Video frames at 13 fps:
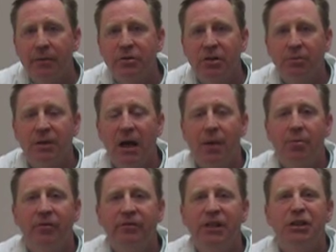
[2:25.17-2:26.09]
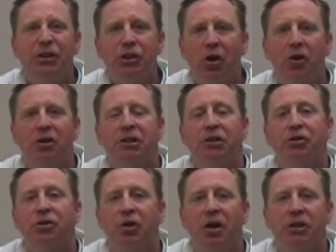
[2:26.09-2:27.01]
them some type of discharge
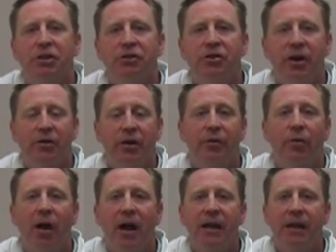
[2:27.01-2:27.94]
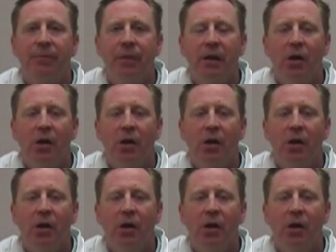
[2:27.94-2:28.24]
instructions that are in writing.